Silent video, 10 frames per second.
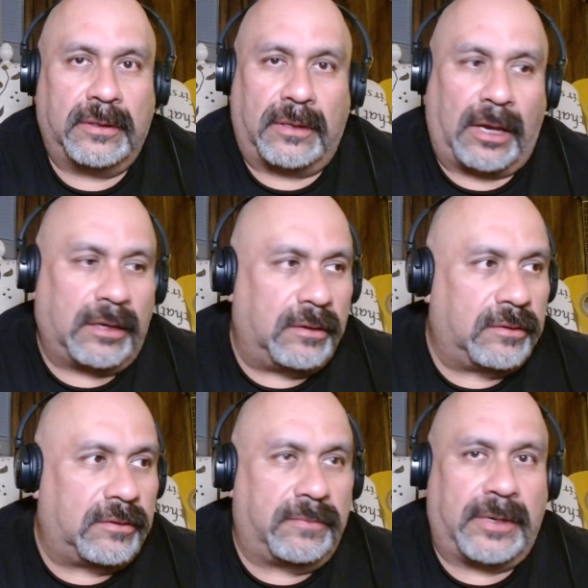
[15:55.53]
I couldn't
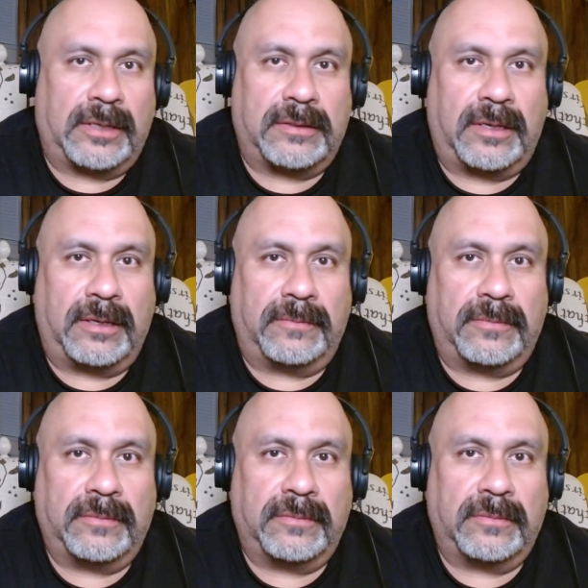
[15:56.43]
turn back time.
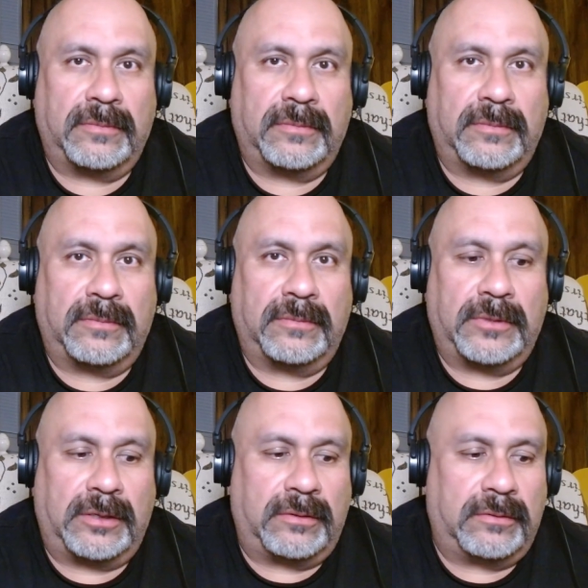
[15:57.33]

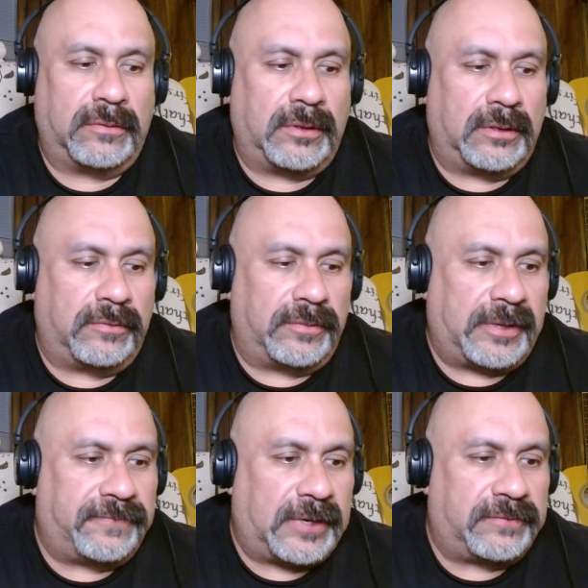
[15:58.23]
You know, with
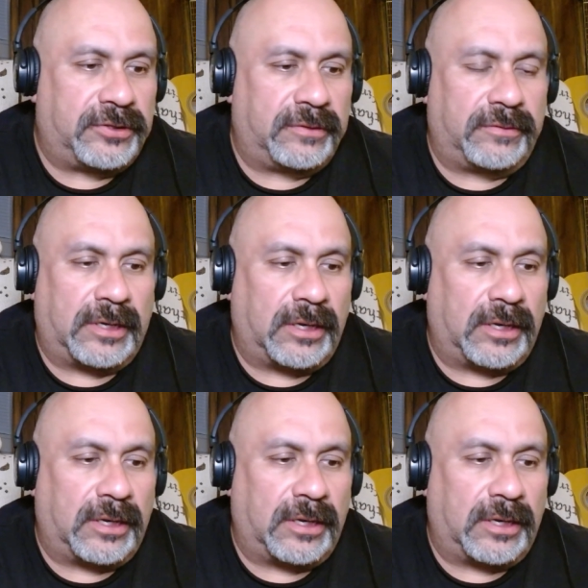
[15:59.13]
my 5 children, I